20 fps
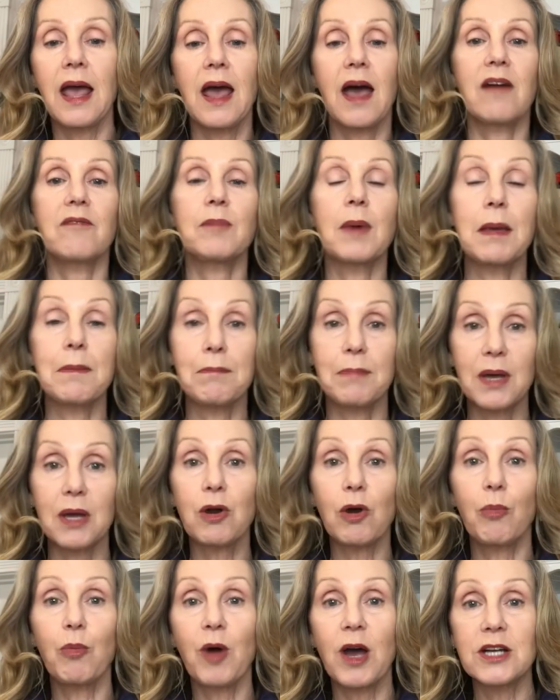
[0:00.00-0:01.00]
I have my
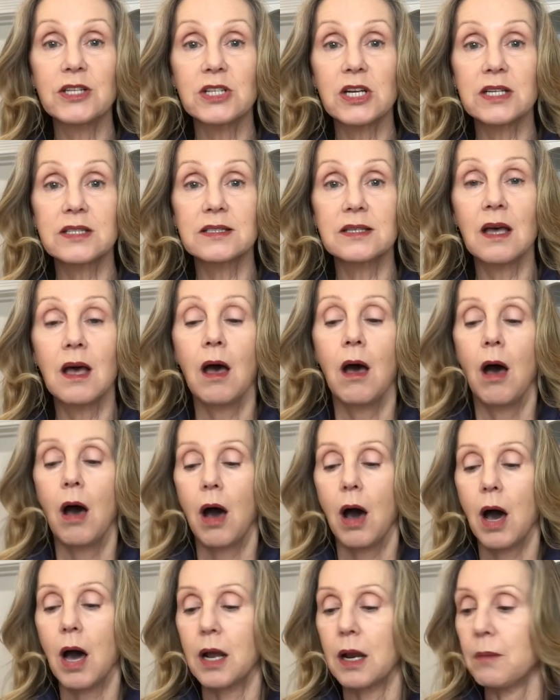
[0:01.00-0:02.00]
bigger projects
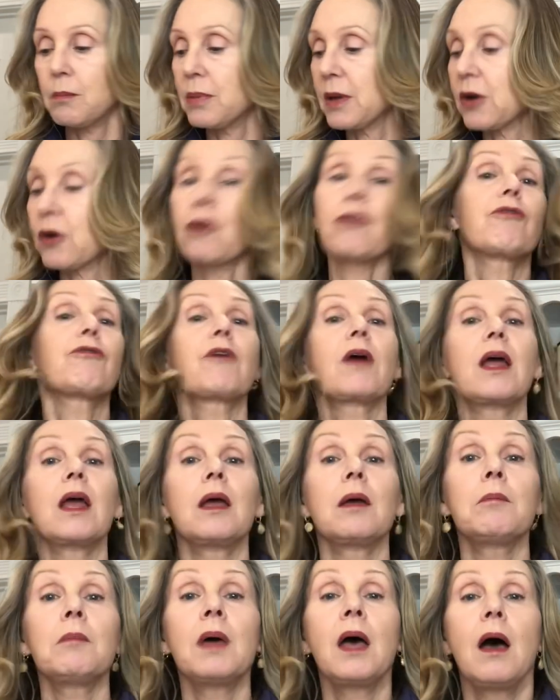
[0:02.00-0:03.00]
on a bigger
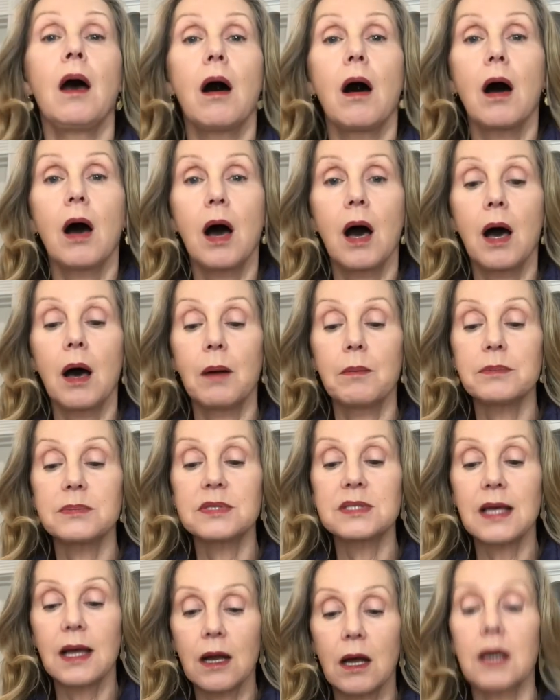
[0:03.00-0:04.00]
frame um,
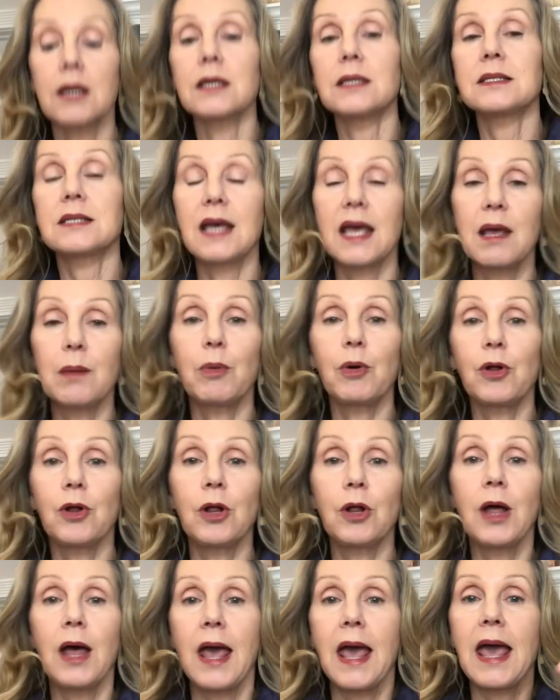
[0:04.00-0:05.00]
set on a
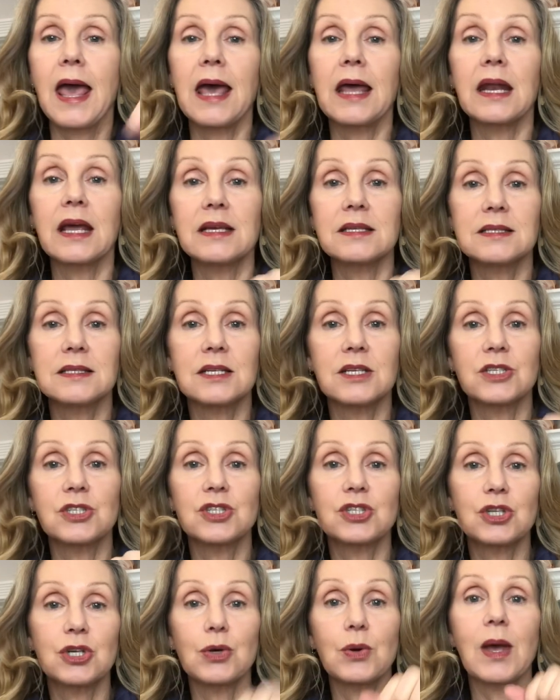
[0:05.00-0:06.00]
table and I
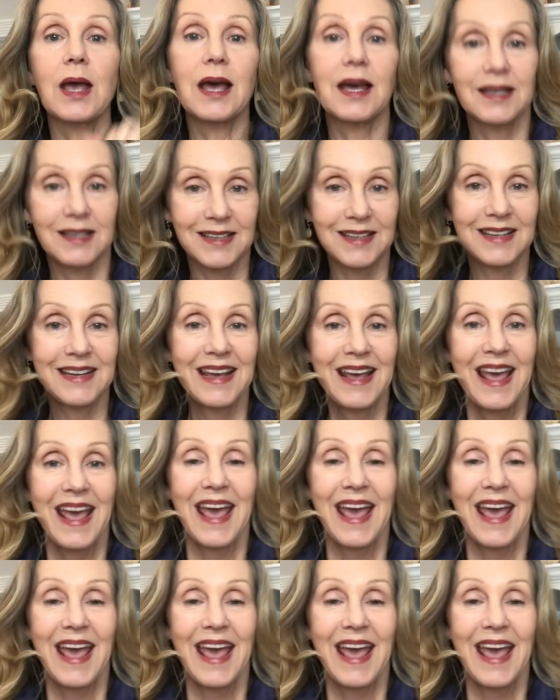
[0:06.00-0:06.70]
stitch two-handed.